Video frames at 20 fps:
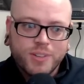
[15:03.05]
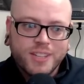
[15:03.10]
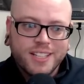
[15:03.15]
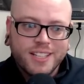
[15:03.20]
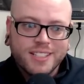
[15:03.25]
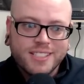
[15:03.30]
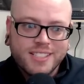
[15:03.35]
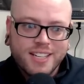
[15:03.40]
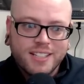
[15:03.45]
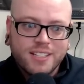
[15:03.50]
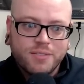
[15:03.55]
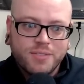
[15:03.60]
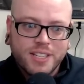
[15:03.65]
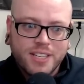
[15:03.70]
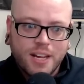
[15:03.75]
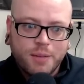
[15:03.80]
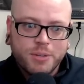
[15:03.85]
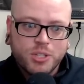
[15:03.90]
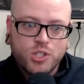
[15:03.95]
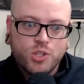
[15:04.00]
with the extent of the
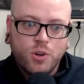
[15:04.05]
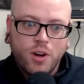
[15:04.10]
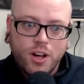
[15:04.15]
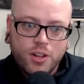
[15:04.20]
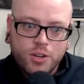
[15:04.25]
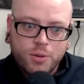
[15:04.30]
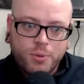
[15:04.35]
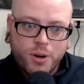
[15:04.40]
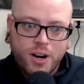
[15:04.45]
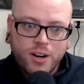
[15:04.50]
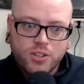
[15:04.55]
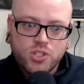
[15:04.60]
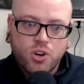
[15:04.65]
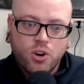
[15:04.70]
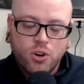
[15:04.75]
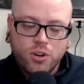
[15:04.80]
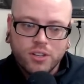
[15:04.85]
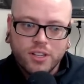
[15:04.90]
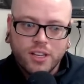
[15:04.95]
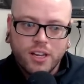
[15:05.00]
damage to other products
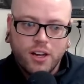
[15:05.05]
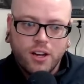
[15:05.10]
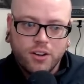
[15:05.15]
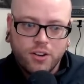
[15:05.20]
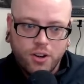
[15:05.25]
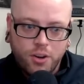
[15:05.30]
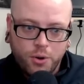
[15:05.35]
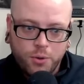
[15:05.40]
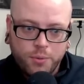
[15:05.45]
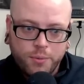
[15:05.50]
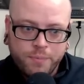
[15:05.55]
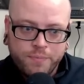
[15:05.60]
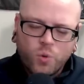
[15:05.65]
currently unknown.